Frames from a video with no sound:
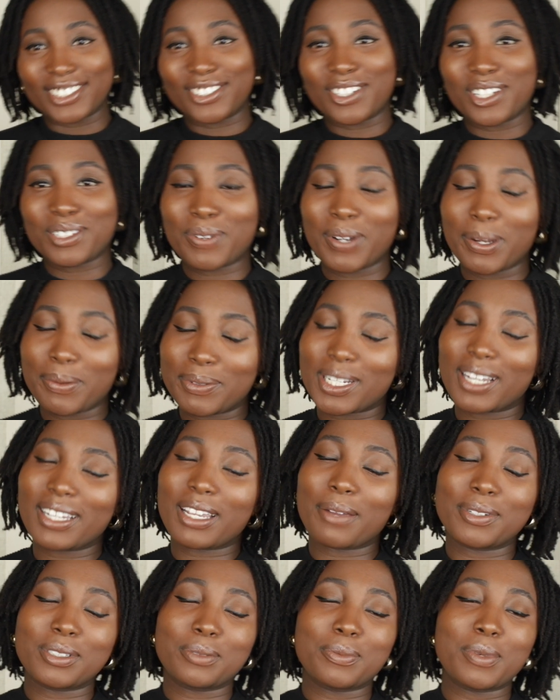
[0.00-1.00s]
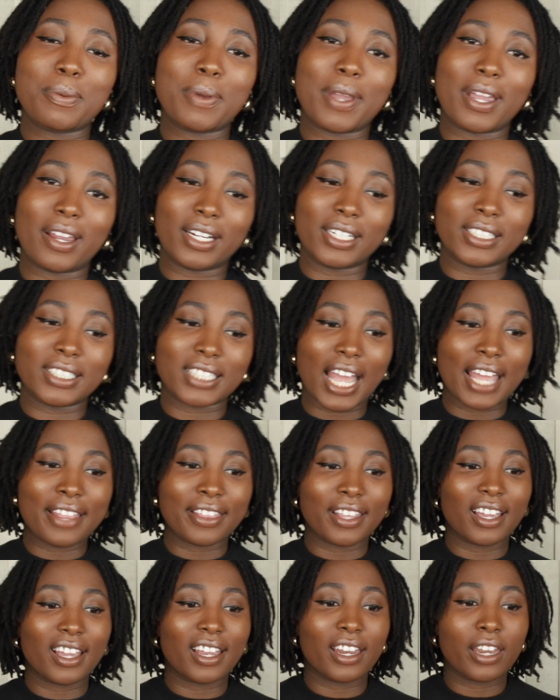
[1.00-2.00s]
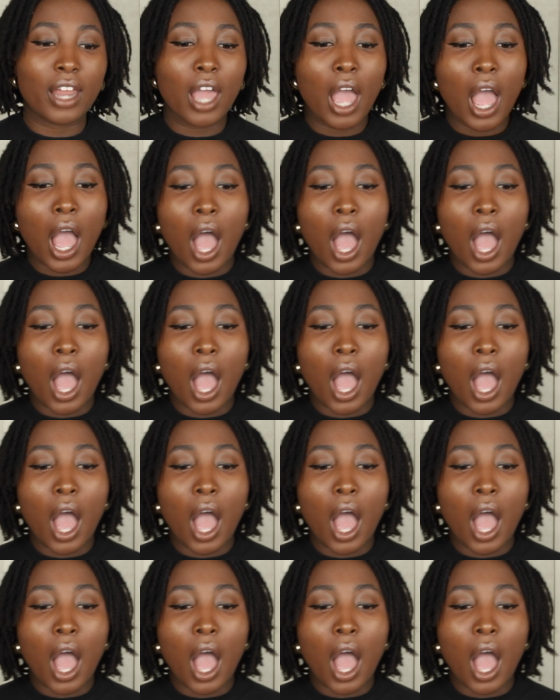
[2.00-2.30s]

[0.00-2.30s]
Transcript: so that's pretty much how I kept it to my parents. And then